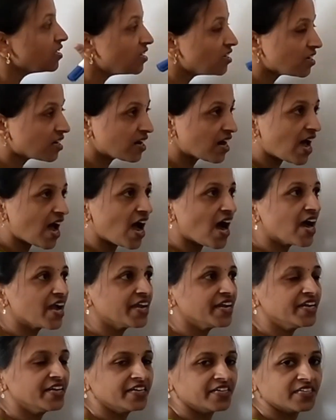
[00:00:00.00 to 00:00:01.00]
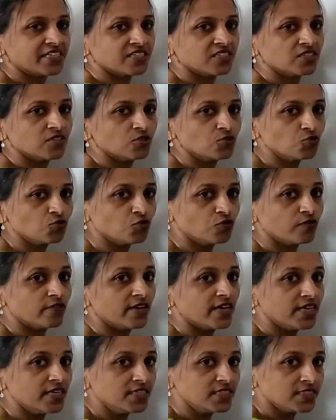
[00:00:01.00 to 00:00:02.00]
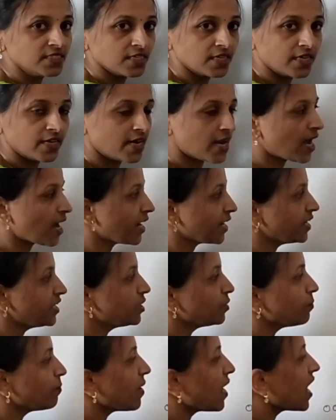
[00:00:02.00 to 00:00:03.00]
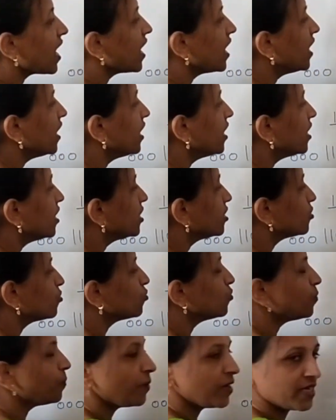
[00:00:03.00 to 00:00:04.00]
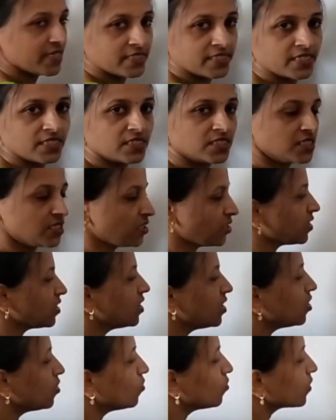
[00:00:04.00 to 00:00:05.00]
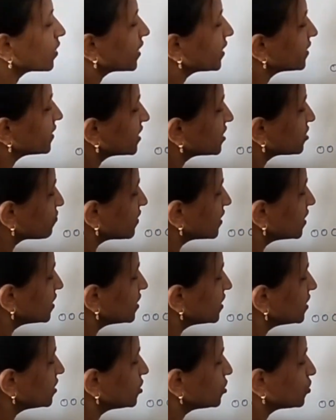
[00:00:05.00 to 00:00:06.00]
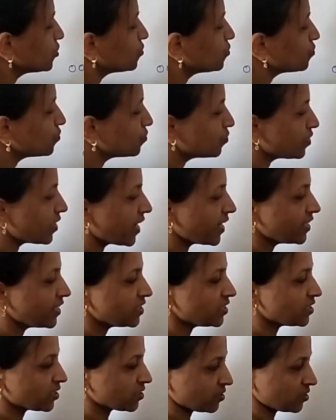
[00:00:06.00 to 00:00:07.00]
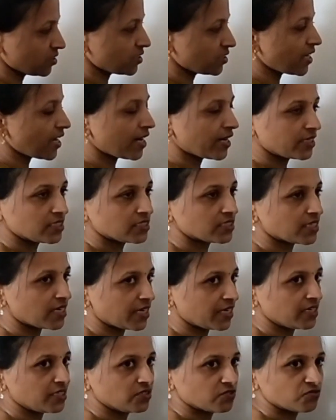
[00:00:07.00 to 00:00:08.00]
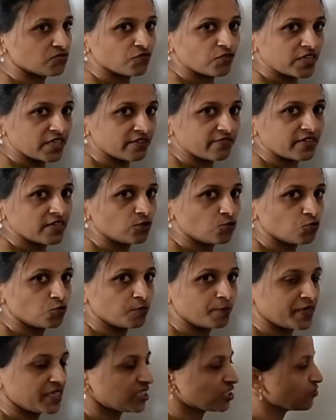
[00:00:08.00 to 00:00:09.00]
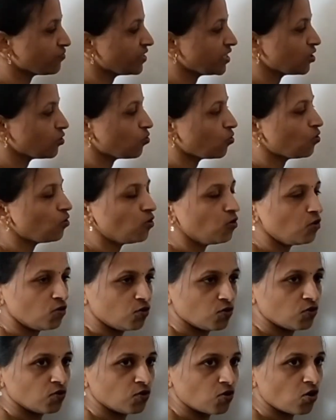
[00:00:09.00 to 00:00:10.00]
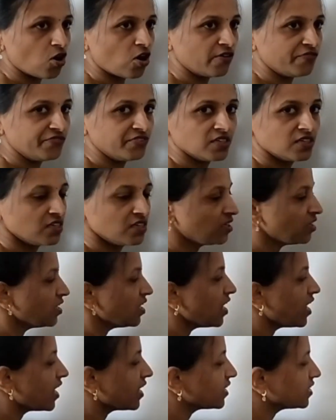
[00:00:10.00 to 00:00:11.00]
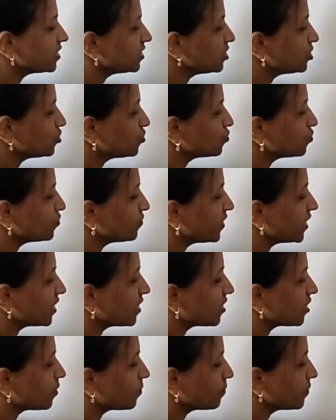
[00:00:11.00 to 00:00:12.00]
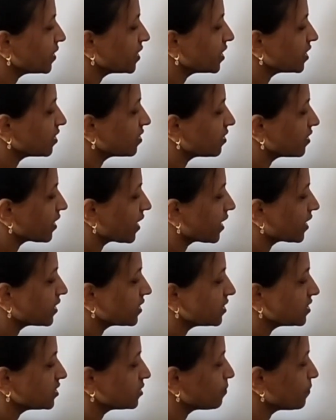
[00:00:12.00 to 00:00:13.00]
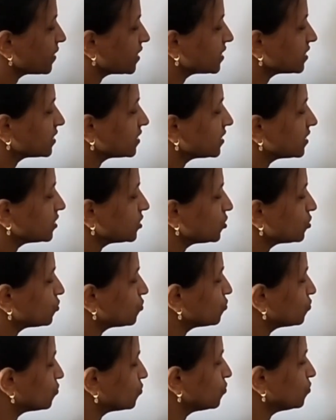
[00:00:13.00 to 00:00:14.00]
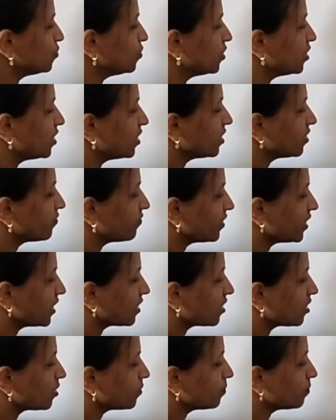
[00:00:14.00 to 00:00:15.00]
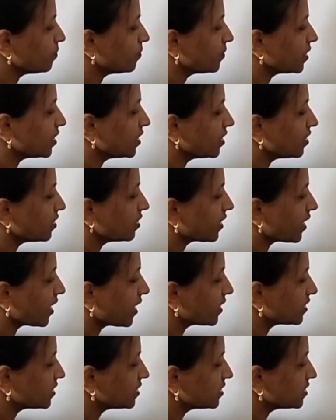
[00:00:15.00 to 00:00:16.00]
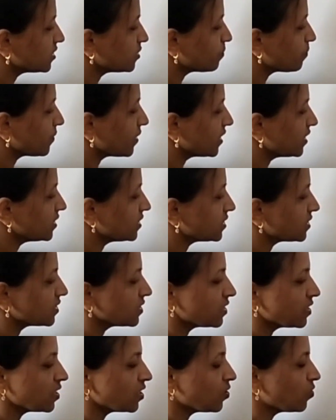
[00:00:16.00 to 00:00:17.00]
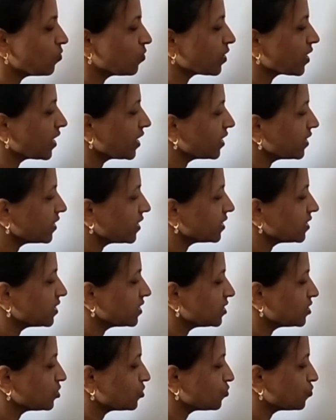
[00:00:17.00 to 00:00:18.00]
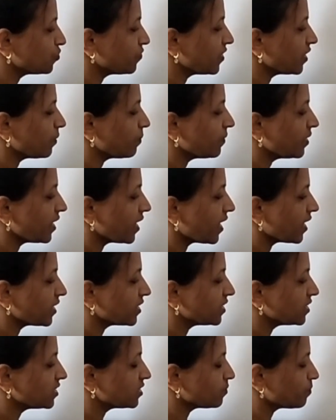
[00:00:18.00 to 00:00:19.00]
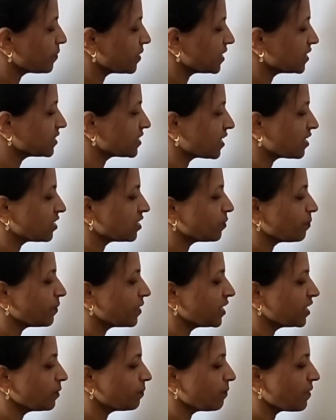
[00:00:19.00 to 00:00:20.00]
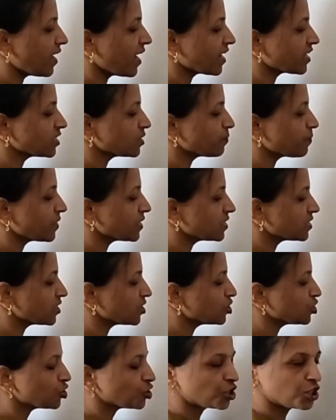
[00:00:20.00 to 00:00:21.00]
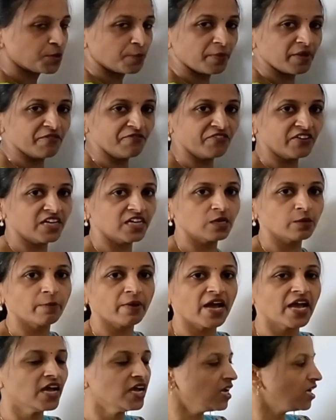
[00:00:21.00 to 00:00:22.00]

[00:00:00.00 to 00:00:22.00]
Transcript: right, towards right by two places here, okay. That's why these two right hand side whatever two bits will go off, and these two will come here at this place, these two will come here at this place, okay, then these two will be at this place, and remaining blank spaces should be filled by